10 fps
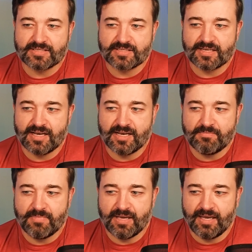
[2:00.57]

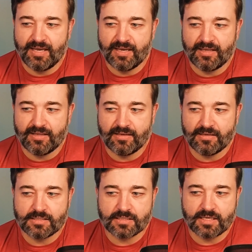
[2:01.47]
time,
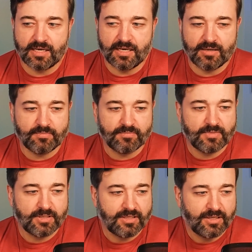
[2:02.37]
and
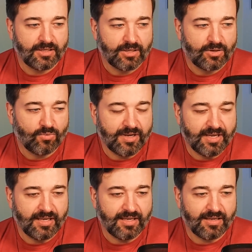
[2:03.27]

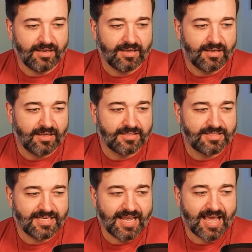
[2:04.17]
we
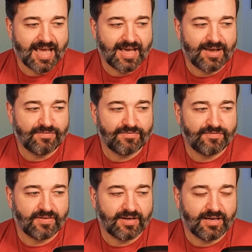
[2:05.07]
did
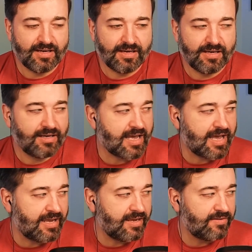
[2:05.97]
have one
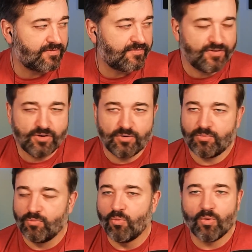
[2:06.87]

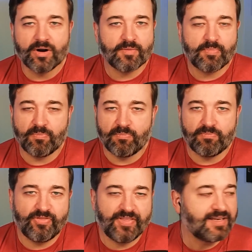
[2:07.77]
of the
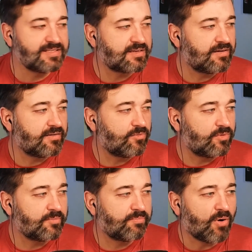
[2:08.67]
things,
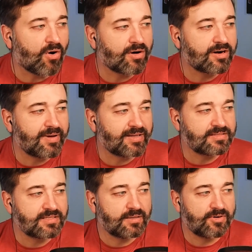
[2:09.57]
one part about the
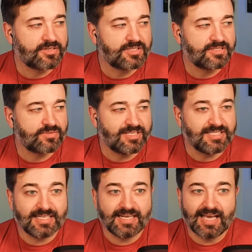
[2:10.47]
celebration is we
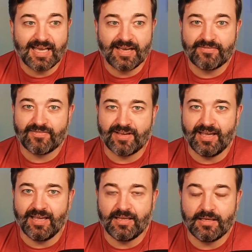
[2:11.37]
did have
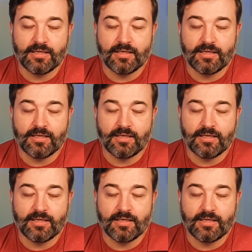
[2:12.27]
a